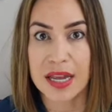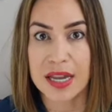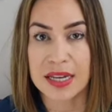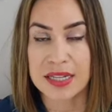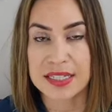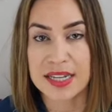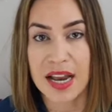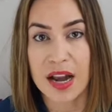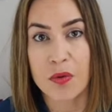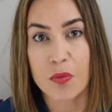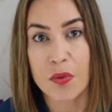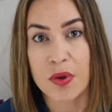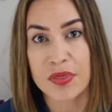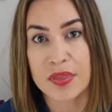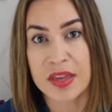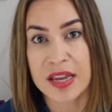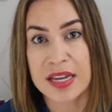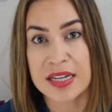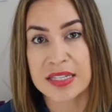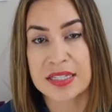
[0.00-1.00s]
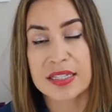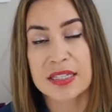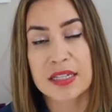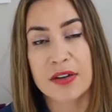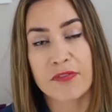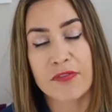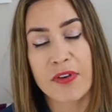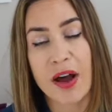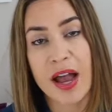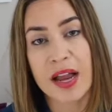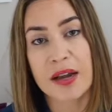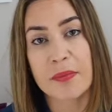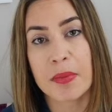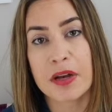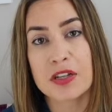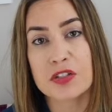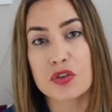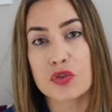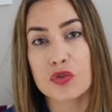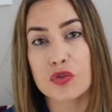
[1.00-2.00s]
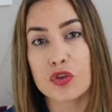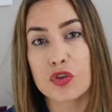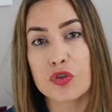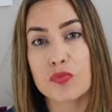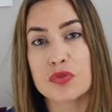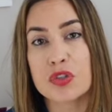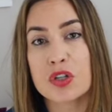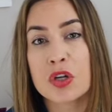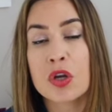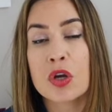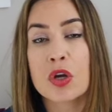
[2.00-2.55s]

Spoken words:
Instead, with these defined muscle groups,